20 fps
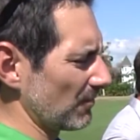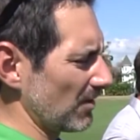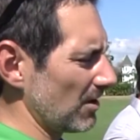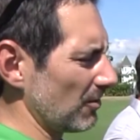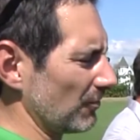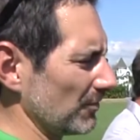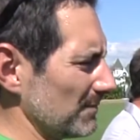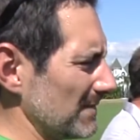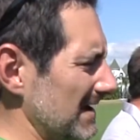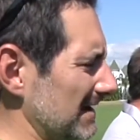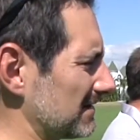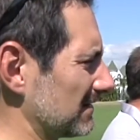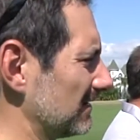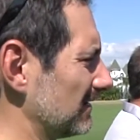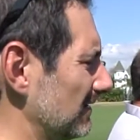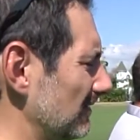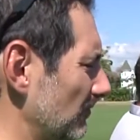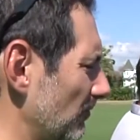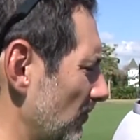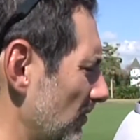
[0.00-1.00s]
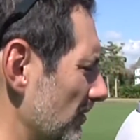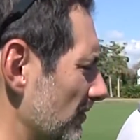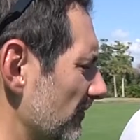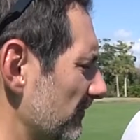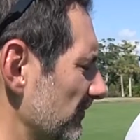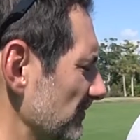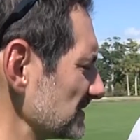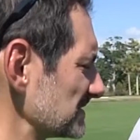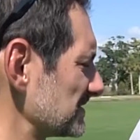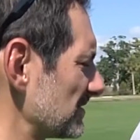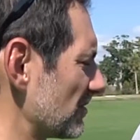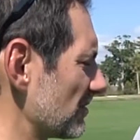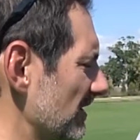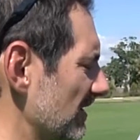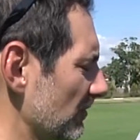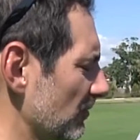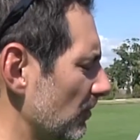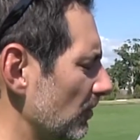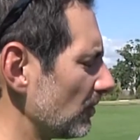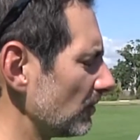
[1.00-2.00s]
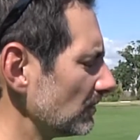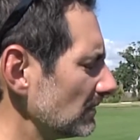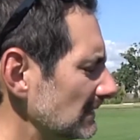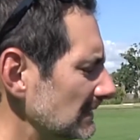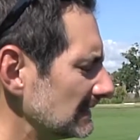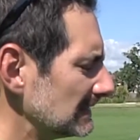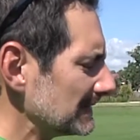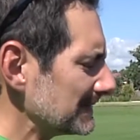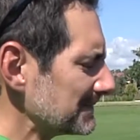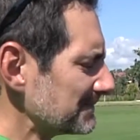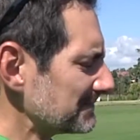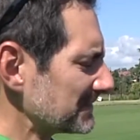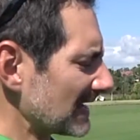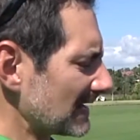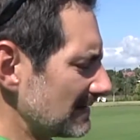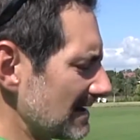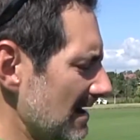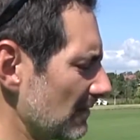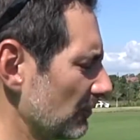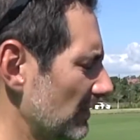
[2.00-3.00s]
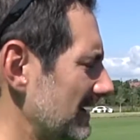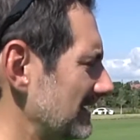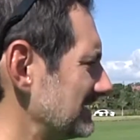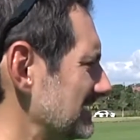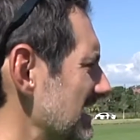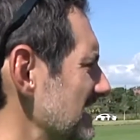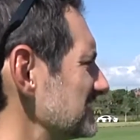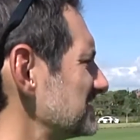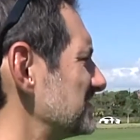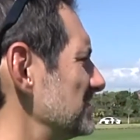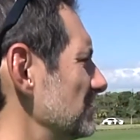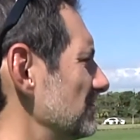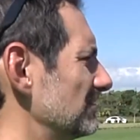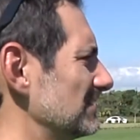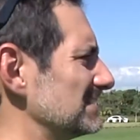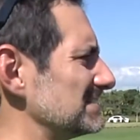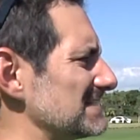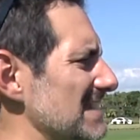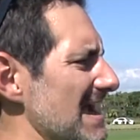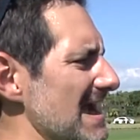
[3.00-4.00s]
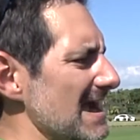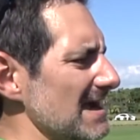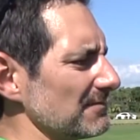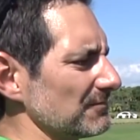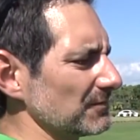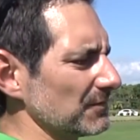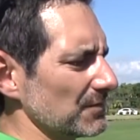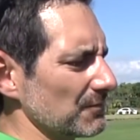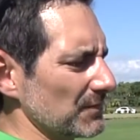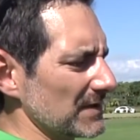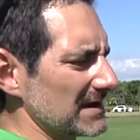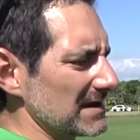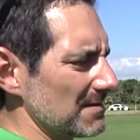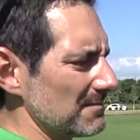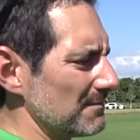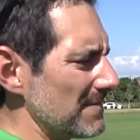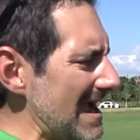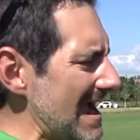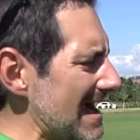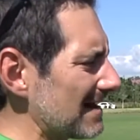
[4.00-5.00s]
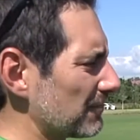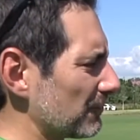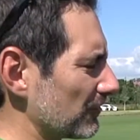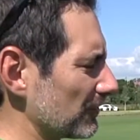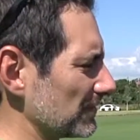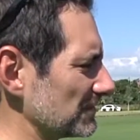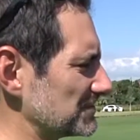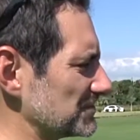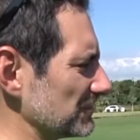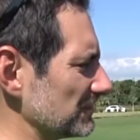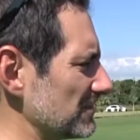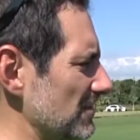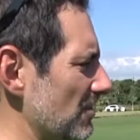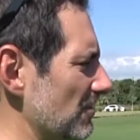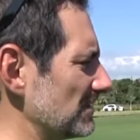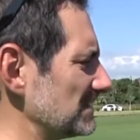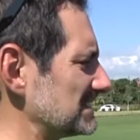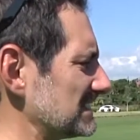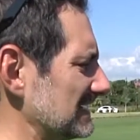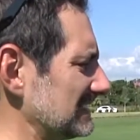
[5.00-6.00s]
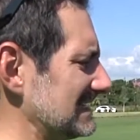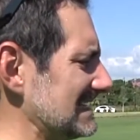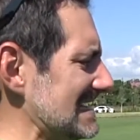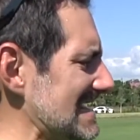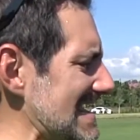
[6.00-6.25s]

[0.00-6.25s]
well, would make a wonderful starting hole. Now what it does do is that when we come backwards, you'll notice that the